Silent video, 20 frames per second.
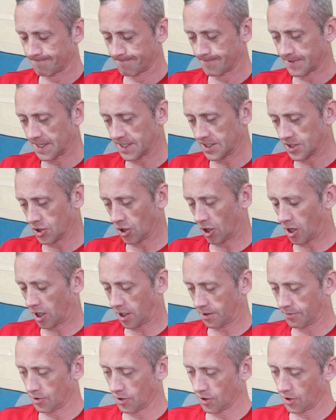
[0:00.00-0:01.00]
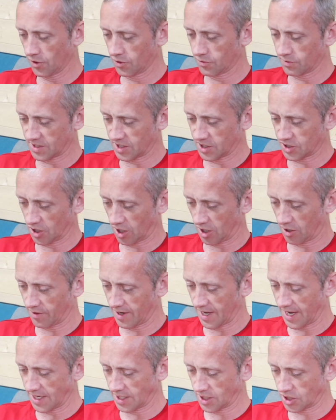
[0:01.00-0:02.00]
He's dark moves, which is
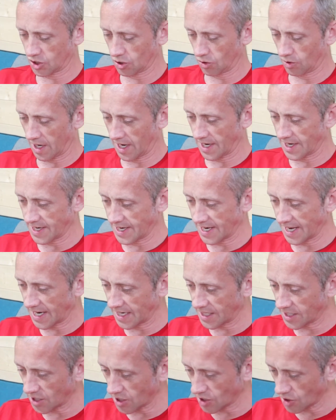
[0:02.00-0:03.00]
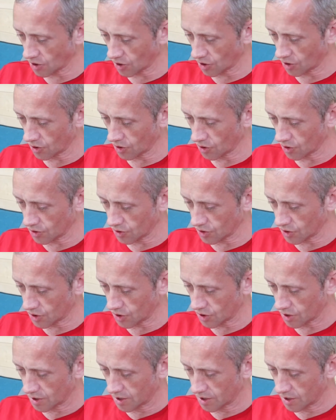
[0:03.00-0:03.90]
alright. So I need to use